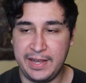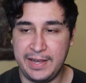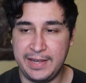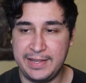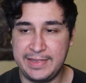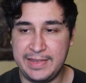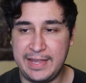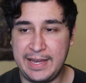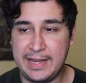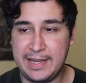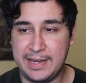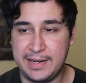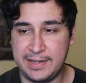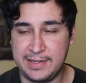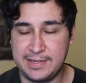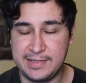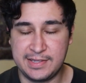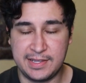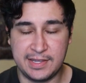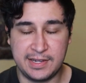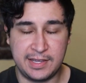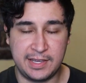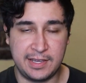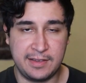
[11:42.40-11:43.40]
And that
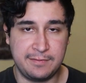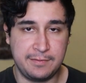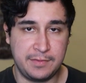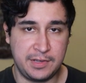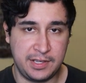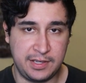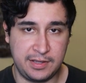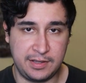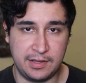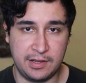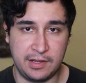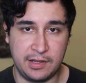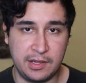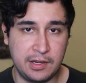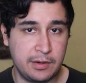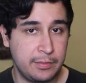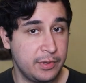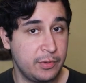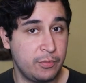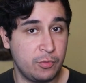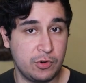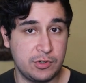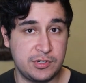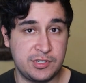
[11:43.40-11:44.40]
is going to give me a little
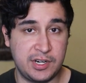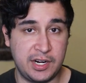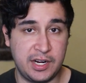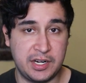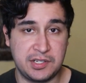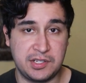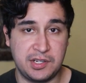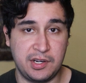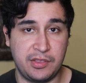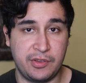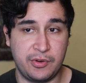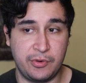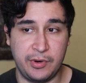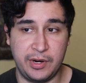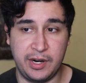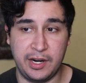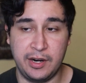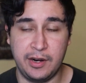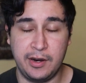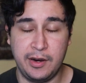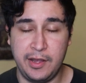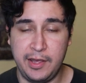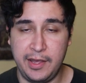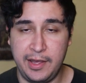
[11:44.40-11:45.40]
bit more traction in the
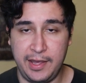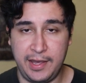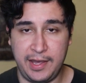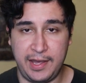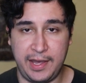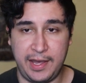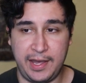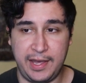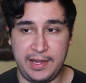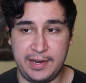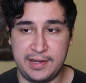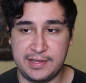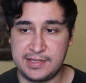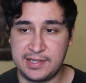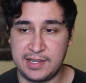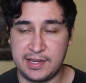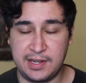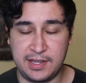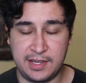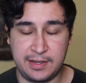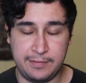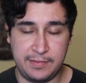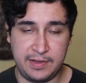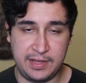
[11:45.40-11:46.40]
rear and it's
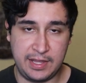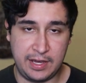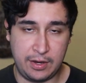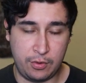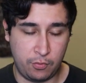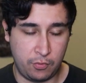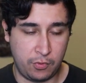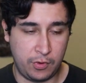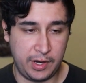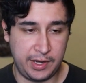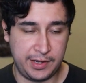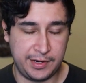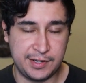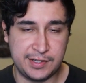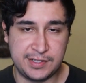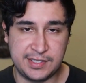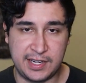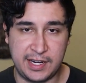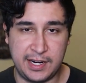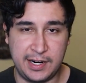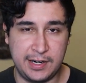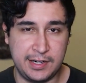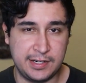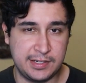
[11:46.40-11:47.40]
going to give me that wider
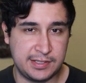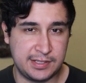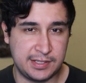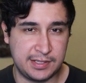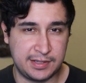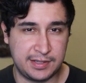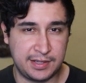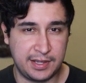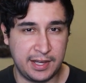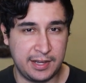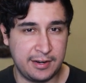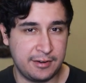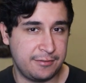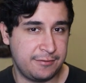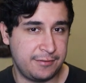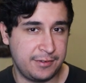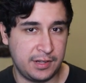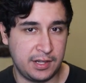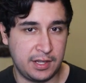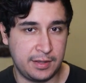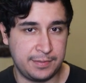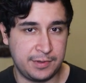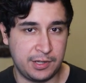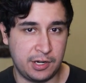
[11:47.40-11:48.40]
tire to kind of
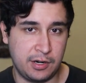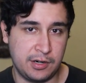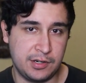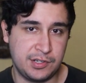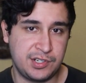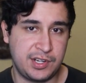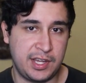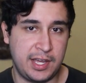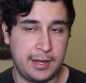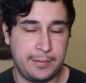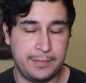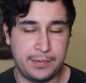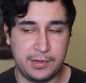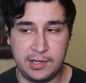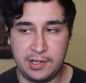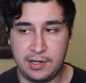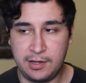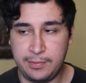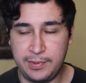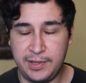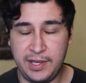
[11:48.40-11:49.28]
fill up the arch gap a little